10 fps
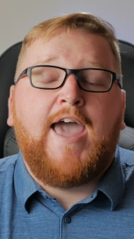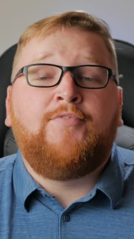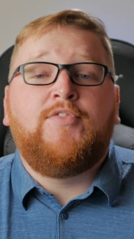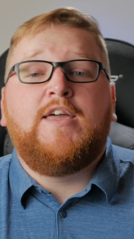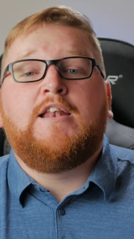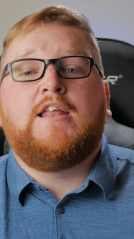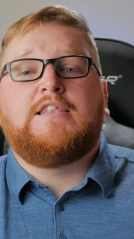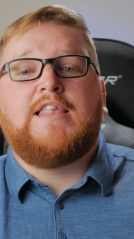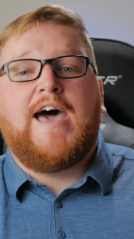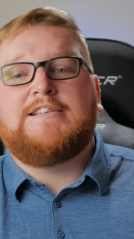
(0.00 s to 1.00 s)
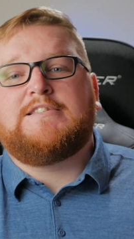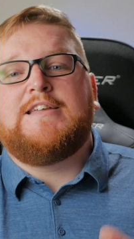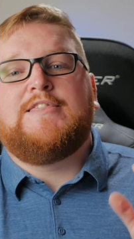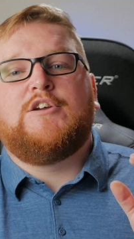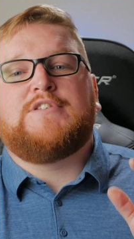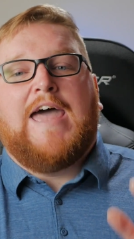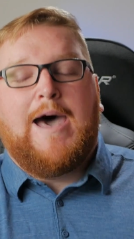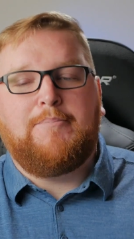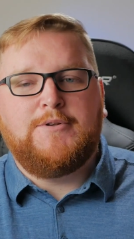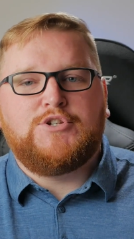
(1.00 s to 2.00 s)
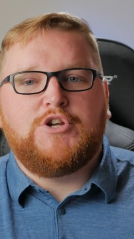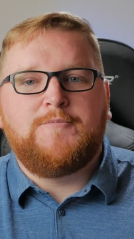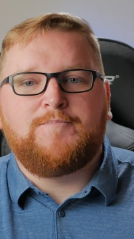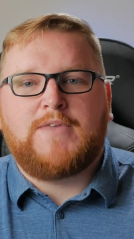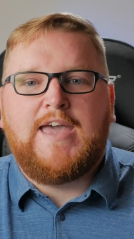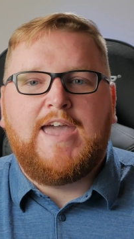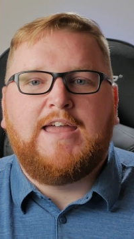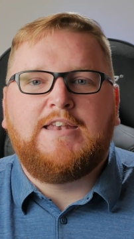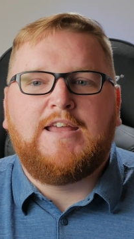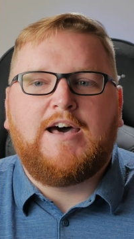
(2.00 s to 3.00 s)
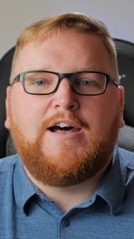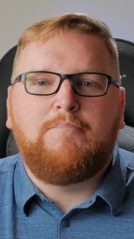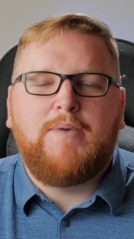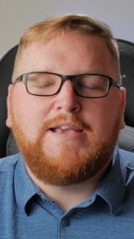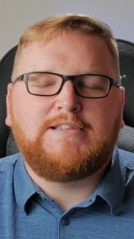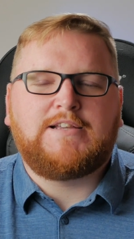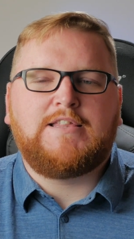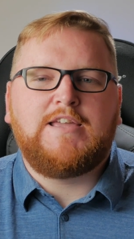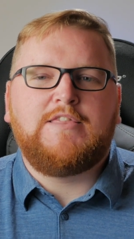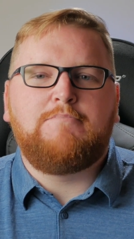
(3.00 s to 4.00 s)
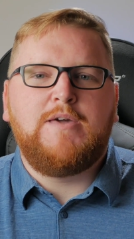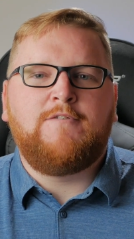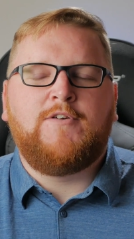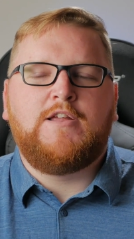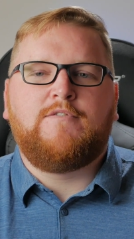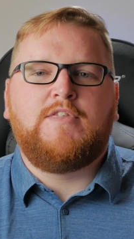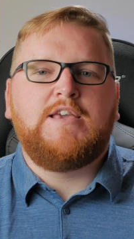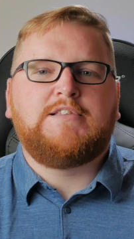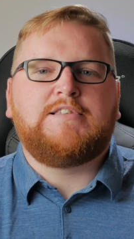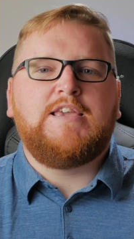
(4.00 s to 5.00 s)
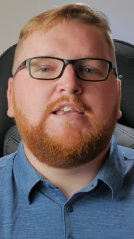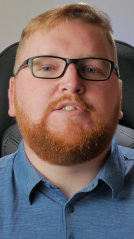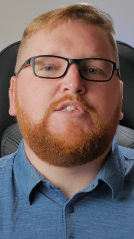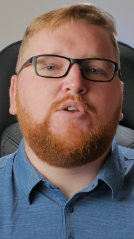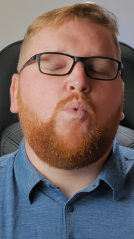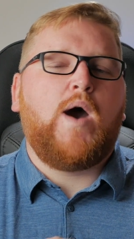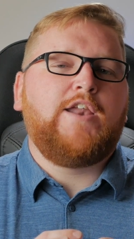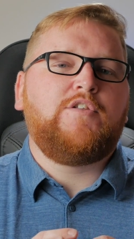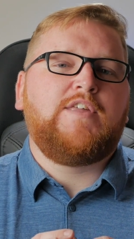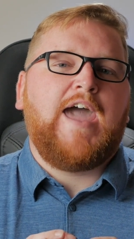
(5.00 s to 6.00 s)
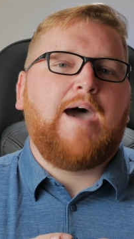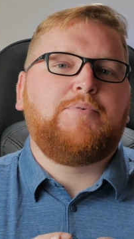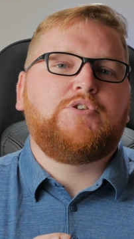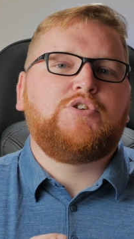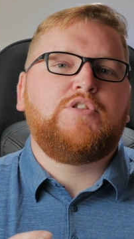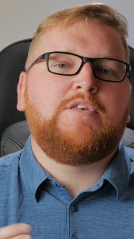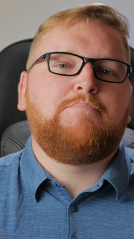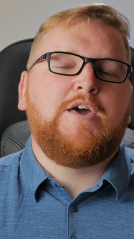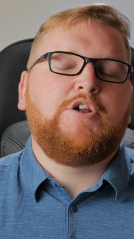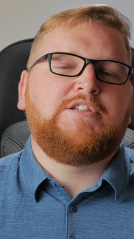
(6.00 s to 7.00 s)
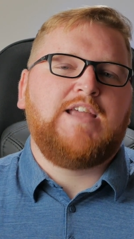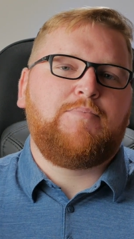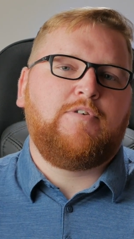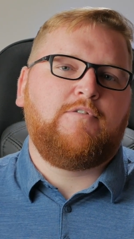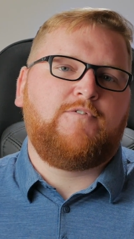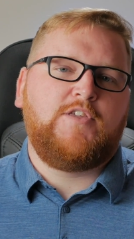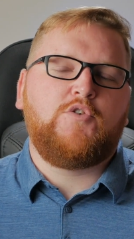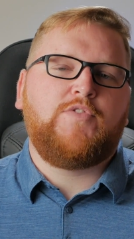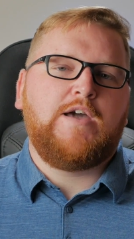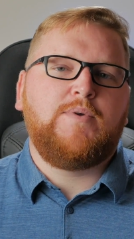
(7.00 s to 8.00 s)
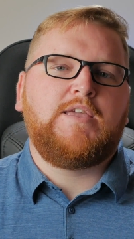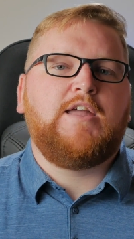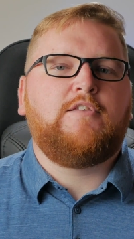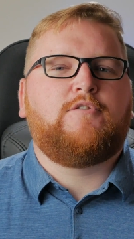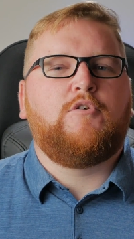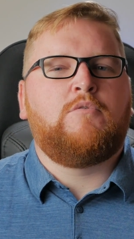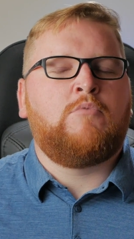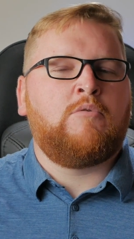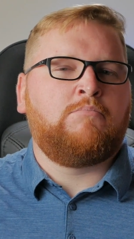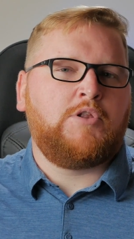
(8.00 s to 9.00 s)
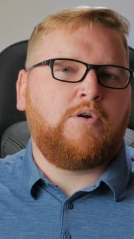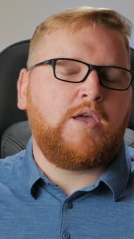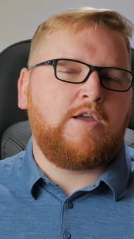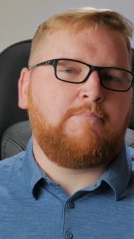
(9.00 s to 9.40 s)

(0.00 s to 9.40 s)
And then lastly, there's aperture, and basically the benefit of this is the wider the aperture, the better depth of field that we get, so the more blurry your